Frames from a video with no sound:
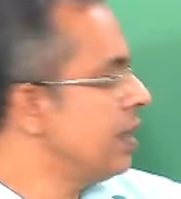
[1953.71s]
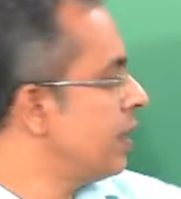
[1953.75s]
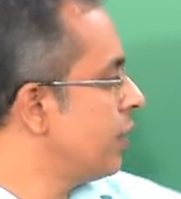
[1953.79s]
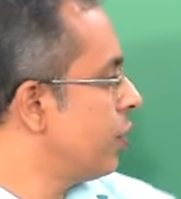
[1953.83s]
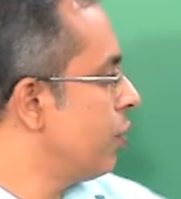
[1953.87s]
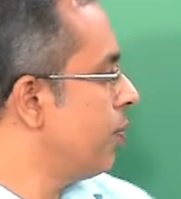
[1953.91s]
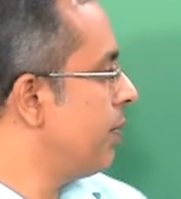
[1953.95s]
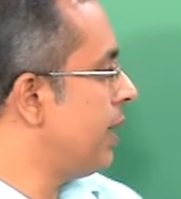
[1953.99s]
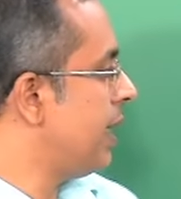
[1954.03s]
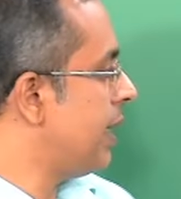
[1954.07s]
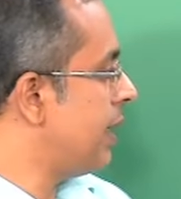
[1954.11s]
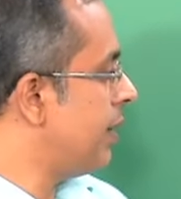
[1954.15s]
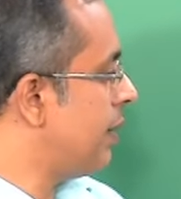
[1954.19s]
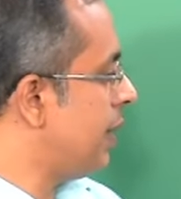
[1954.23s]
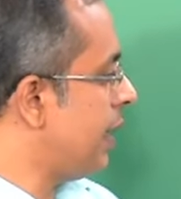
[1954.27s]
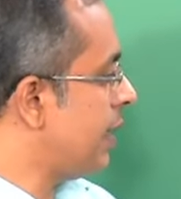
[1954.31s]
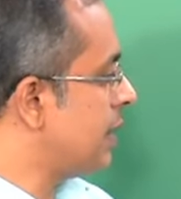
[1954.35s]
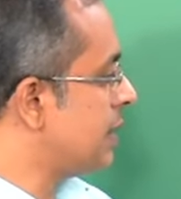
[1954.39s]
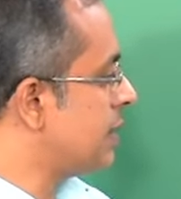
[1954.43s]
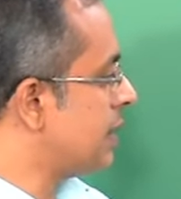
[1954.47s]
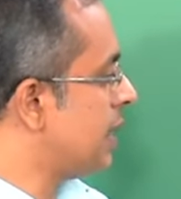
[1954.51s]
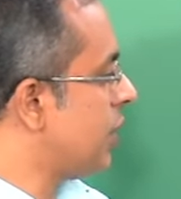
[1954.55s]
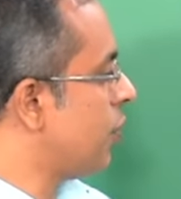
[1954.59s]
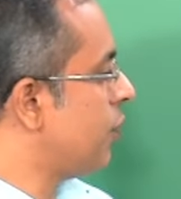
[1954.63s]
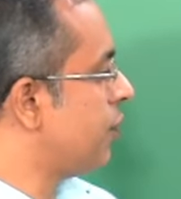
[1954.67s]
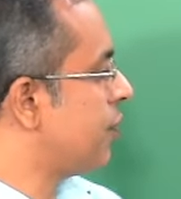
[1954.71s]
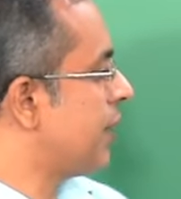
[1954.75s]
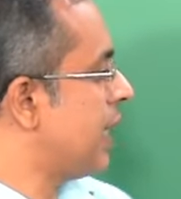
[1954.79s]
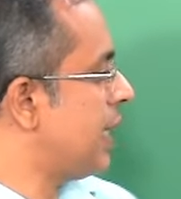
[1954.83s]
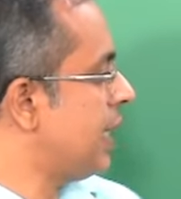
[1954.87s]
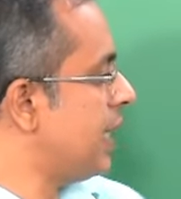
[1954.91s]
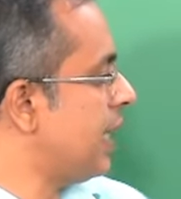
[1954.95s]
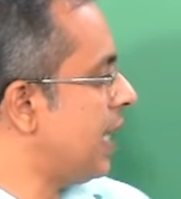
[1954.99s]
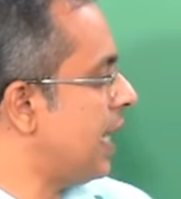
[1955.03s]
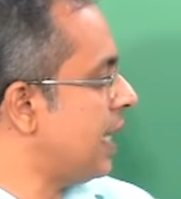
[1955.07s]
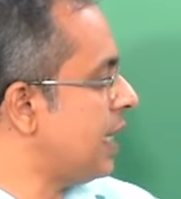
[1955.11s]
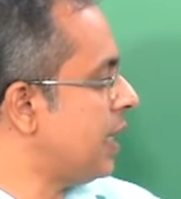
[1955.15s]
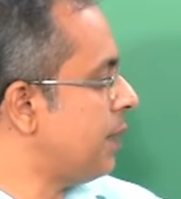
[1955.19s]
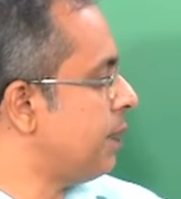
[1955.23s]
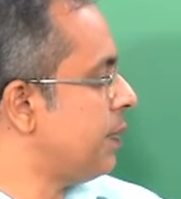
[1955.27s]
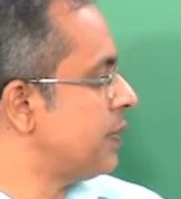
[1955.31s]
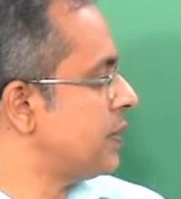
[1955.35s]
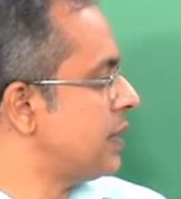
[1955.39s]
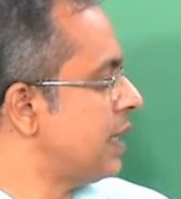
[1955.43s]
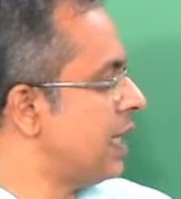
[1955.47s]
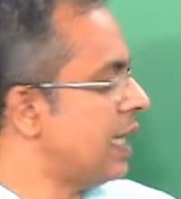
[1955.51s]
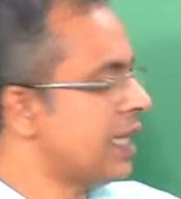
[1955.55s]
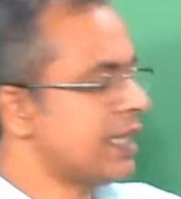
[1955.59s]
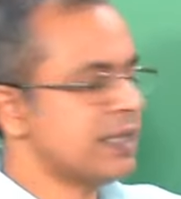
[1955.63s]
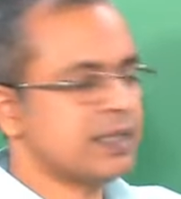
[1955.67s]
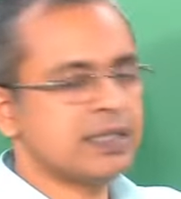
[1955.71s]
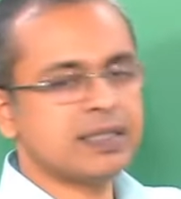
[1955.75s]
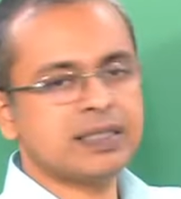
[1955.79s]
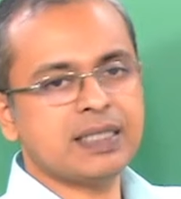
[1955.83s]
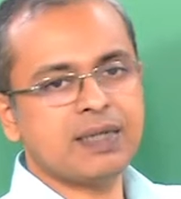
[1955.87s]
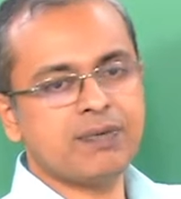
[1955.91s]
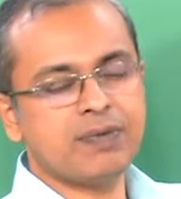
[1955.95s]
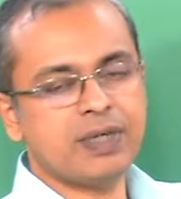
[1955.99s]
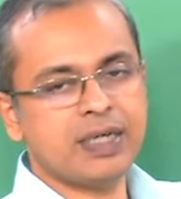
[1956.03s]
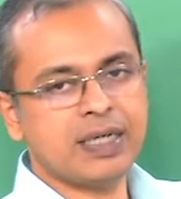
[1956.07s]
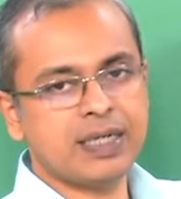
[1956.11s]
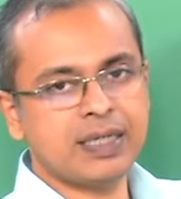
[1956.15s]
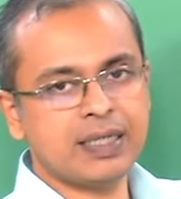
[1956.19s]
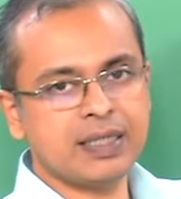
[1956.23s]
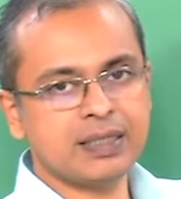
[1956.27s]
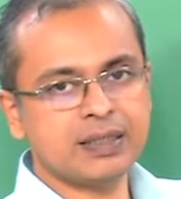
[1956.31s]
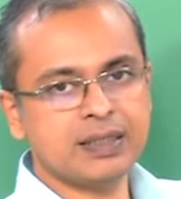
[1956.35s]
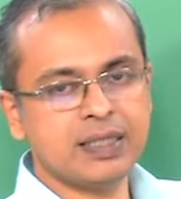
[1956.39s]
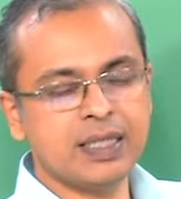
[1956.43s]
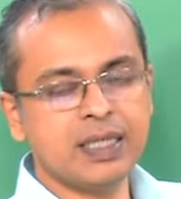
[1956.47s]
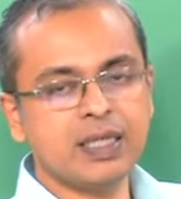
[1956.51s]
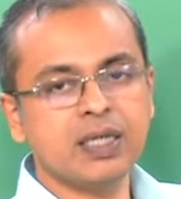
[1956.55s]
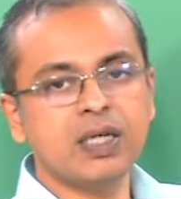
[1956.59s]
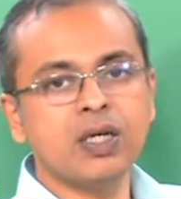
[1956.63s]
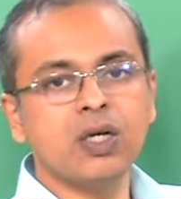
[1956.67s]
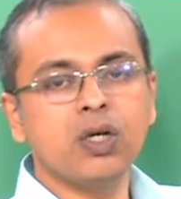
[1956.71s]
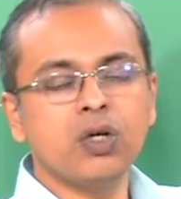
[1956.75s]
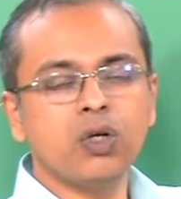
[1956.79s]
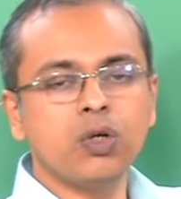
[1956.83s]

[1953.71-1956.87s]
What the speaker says: You may instead of getting 100% RH at 70 degrees C,